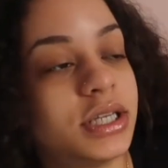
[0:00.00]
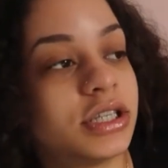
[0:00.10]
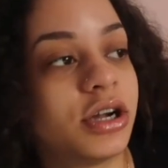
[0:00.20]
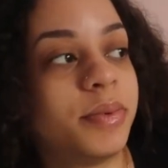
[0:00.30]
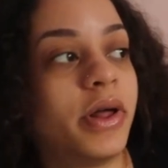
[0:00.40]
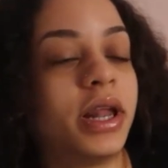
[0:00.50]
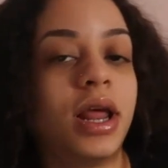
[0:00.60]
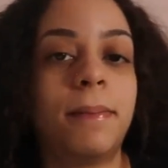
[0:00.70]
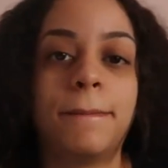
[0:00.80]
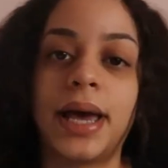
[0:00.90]
It's your girl Paula and
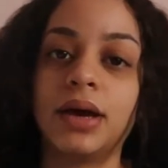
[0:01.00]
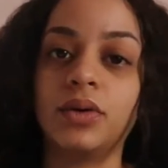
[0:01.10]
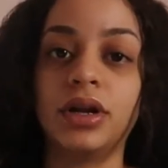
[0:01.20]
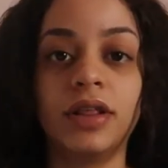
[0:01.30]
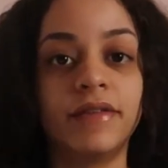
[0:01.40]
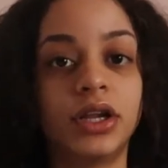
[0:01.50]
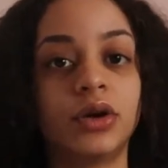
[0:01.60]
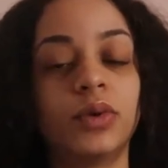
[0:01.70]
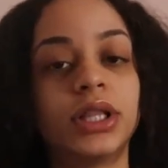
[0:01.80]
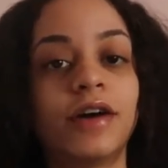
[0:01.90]
I'm back with another
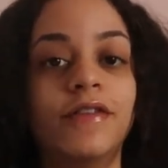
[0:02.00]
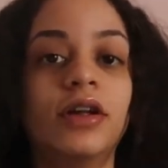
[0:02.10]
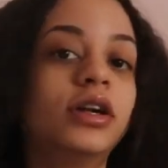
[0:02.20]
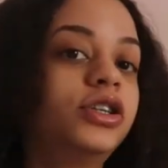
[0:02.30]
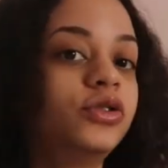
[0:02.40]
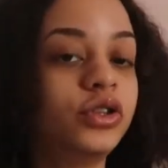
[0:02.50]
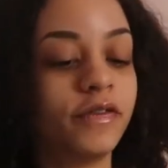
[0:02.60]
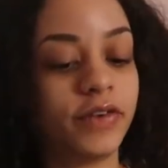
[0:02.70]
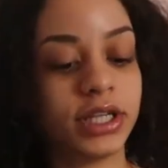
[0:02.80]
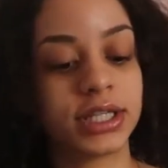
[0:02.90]
video. Without further ado,
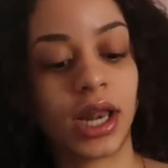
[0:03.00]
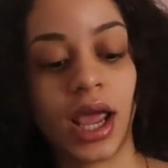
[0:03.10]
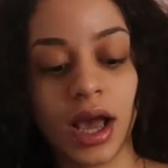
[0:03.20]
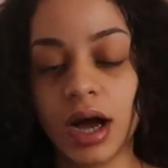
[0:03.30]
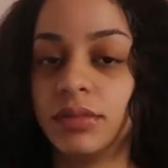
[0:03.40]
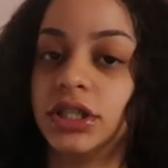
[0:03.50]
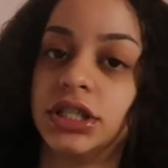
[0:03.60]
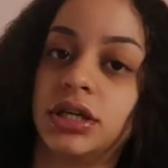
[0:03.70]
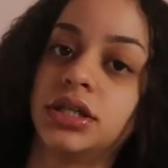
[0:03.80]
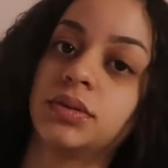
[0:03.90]
don't forget to like, comment,
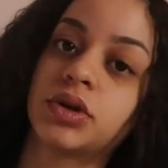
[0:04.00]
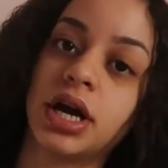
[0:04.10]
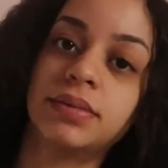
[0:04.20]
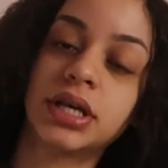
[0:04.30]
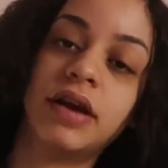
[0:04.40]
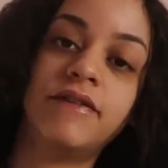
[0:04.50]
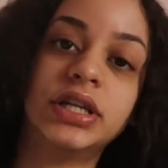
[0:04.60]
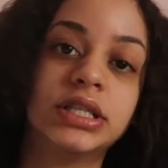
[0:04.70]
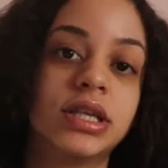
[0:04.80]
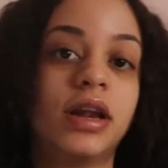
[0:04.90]
share, subscribe, tell a
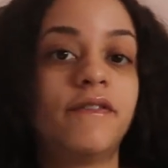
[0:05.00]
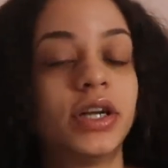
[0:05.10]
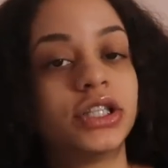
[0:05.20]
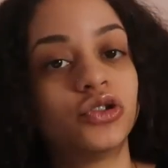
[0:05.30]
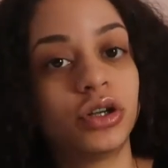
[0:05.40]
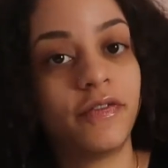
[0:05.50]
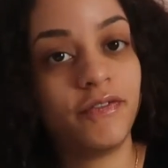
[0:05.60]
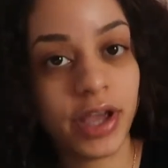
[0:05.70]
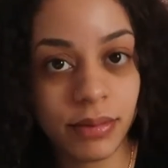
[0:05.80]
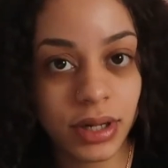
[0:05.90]
friend to join the
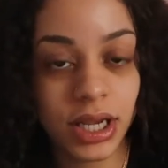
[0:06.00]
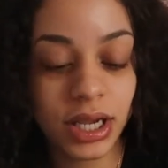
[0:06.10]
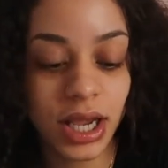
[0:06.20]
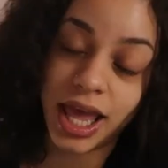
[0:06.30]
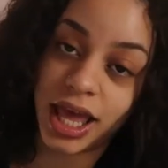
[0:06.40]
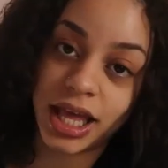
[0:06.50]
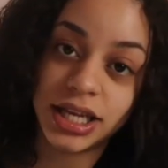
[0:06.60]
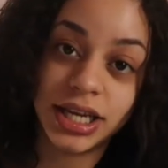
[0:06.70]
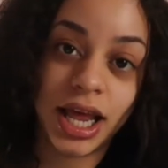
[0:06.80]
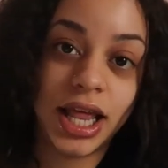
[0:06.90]
family,
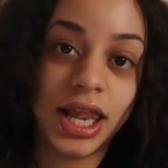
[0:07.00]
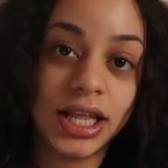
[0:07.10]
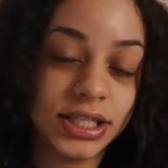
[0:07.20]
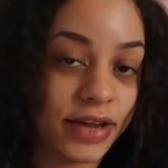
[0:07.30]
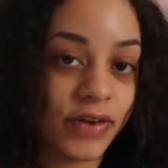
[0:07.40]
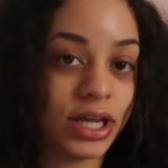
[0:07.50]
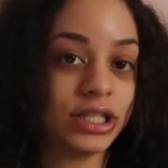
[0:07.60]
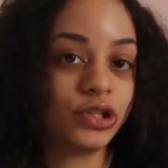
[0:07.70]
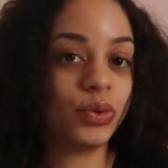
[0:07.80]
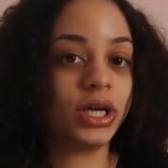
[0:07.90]
and let's get right
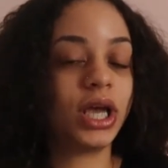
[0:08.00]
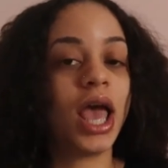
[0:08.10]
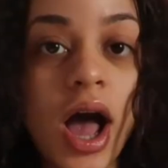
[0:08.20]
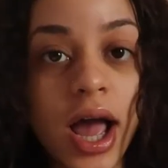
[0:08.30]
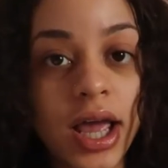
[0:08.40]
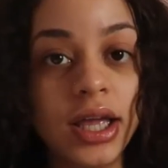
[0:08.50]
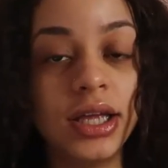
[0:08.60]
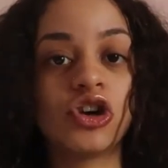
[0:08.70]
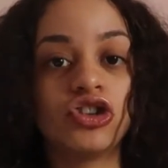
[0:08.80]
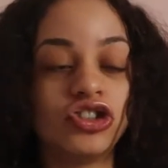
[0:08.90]
into it. I
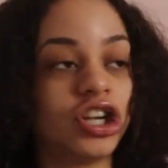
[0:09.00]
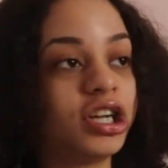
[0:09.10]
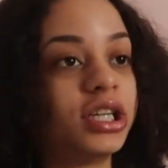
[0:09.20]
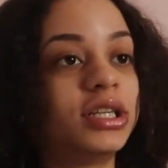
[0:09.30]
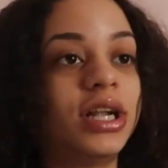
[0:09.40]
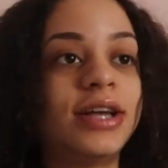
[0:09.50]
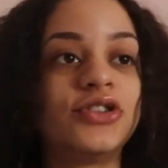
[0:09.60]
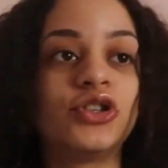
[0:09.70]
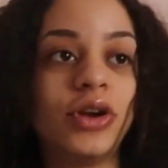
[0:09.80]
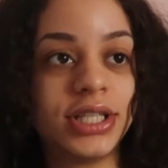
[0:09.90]
told y'all in the
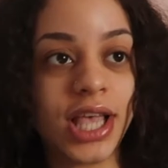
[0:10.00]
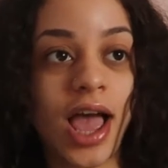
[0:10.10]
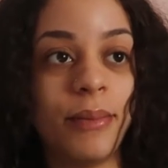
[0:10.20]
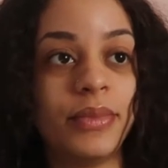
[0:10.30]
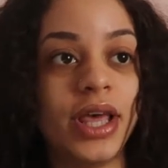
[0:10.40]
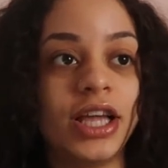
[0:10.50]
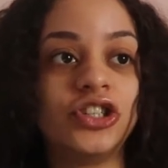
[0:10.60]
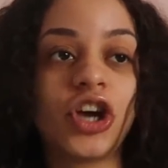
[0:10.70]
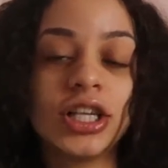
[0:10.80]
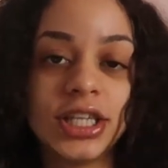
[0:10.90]
last story time
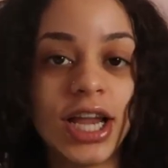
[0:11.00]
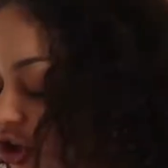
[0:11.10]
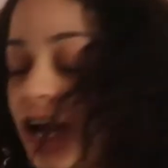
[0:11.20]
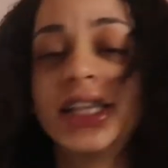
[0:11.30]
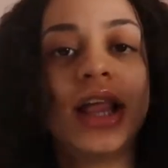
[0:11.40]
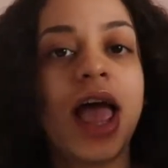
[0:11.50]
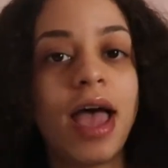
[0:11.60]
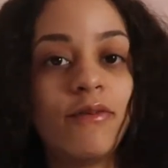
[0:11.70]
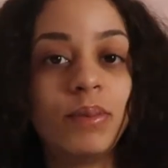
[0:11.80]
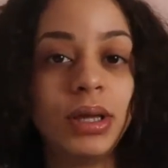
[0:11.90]
that Jocelyn tried to
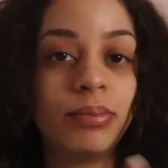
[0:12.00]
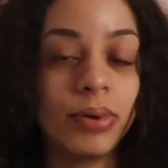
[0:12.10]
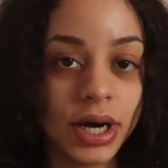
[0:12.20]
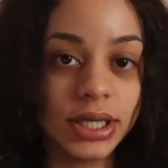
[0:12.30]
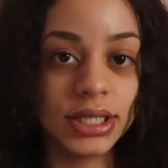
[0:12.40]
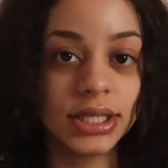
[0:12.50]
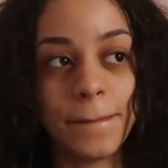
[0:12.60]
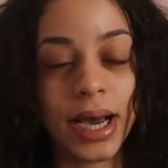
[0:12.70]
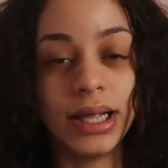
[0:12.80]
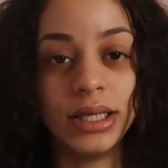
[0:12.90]
have me pressed
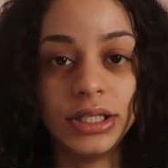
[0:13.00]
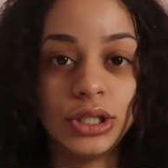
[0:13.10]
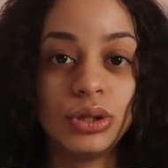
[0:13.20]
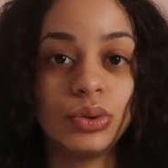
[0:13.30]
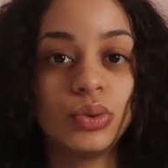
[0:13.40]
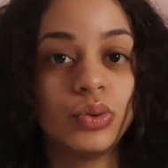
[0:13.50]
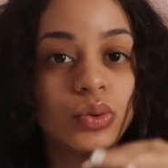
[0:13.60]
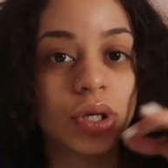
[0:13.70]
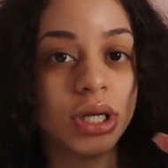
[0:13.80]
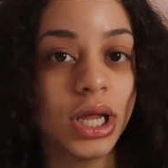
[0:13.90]
by this
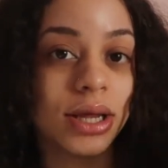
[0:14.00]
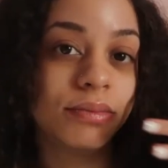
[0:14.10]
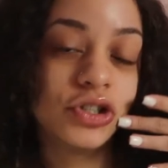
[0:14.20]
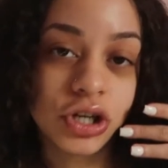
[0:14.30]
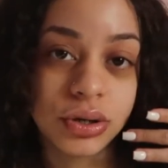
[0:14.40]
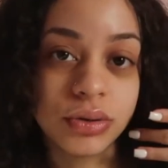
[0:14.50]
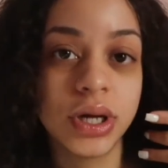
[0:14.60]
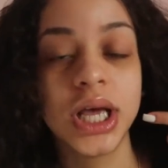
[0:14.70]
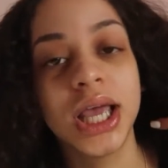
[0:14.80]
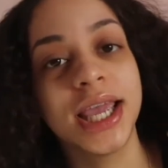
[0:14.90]
dude named Joe,
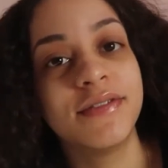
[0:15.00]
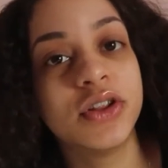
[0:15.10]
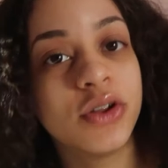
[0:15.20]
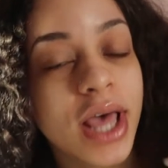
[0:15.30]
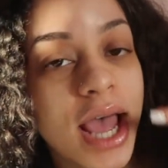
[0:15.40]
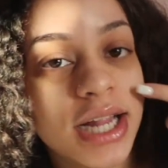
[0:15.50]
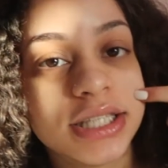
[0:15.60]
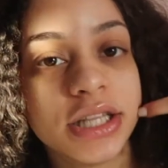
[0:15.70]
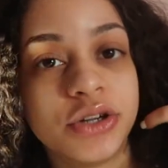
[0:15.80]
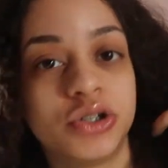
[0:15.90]
even though that
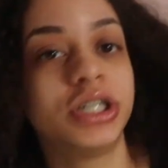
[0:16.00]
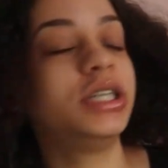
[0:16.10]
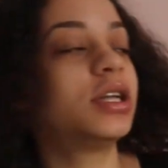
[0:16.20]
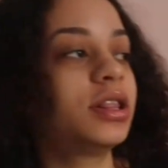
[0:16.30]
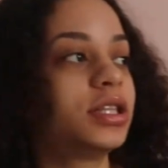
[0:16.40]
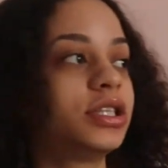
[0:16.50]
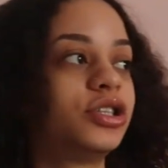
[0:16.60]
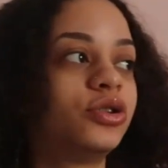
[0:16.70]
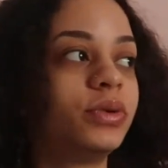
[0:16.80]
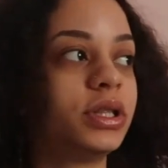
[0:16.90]
has literally nothing to
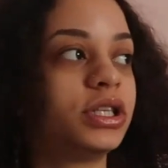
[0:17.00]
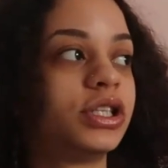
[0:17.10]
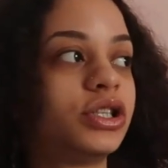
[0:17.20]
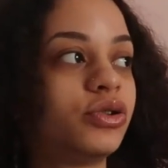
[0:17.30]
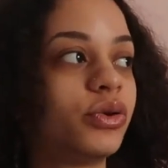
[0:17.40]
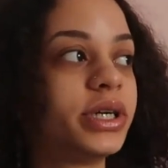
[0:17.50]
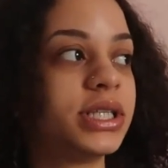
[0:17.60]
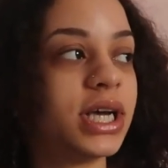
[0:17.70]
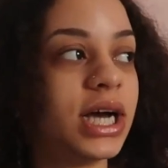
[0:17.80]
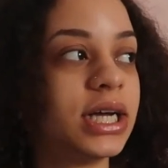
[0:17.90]
do with this story
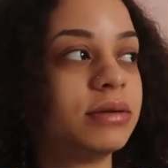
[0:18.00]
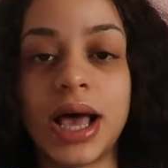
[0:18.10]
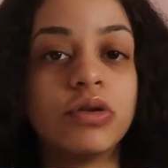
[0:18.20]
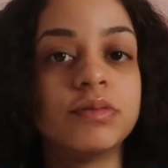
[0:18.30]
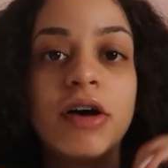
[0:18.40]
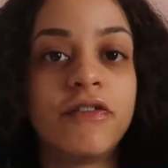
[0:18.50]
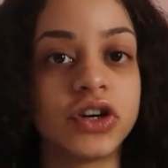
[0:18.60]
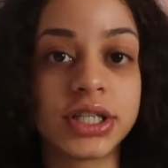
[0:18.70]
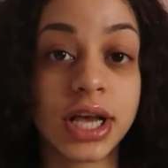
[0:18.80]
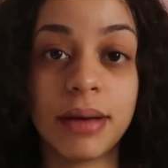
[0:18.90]
time. That was my
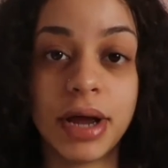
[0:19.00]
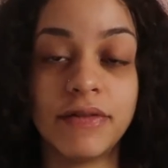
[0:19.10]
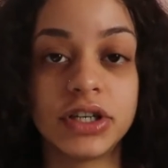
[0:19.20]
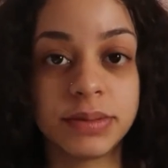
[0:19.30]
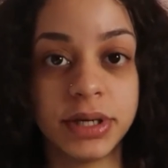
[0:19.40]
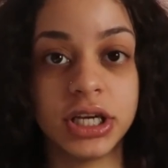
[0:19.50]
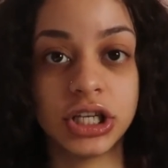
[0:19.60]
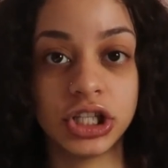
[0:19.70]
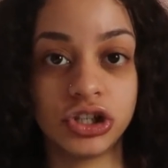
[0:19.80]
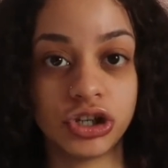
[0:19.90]
first time ever
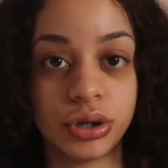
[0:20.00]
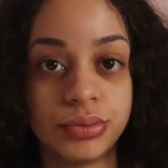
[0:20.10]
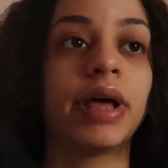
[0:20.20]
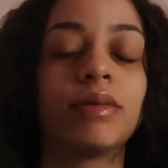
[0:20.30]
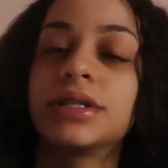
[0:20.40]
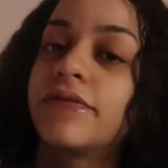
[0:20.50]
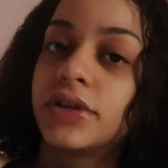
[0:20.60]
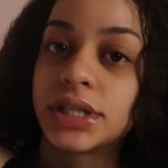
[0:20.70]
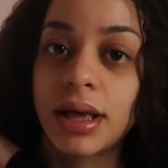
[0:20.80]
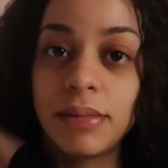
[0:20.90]
speaking to Joe. That was the
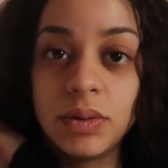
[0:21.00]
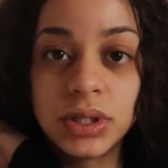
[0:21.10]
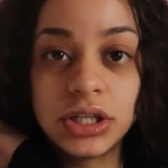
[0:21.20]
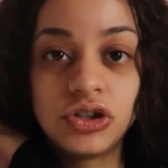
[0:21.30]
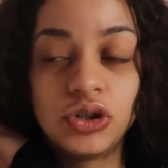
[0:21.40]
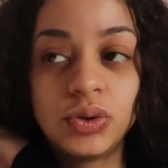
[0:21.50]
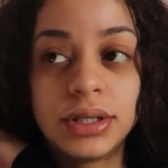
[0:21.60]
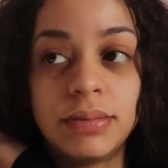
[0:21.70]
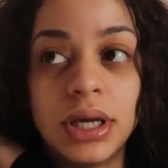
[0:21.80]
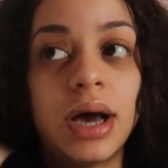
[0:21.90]
first time he was introduced
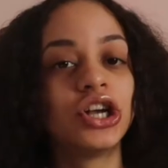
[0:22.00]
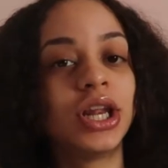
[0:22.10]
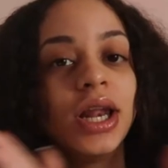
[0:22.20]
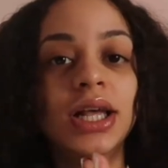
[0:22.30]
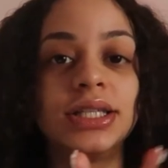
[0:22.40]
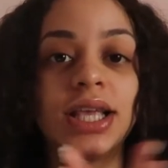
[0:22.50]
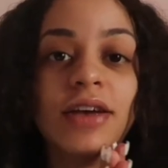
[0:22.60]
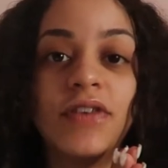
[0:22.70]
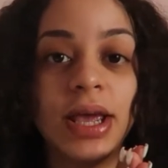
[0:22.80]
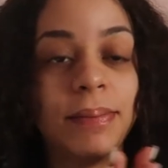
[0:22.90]
to me. Let's
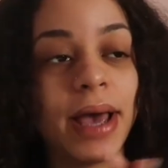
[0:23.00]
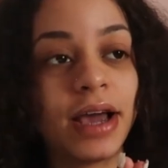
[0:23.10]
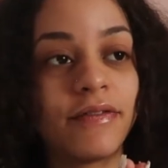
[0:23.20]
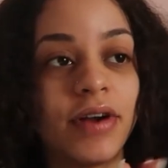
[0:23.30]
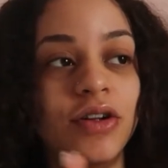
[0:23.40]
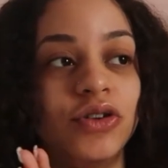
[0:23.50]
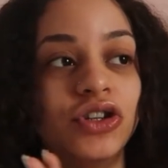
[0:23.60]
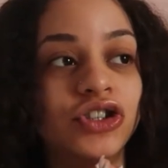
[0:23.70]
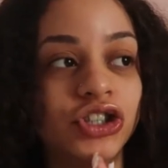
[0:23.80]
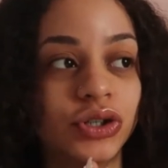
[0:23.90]
give a background
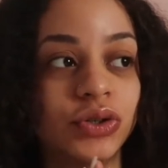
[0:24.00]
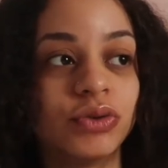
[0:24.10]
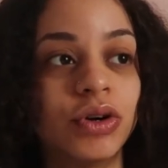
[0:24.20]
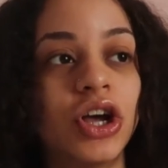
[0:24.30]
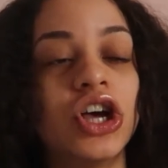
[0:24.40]
on Joe.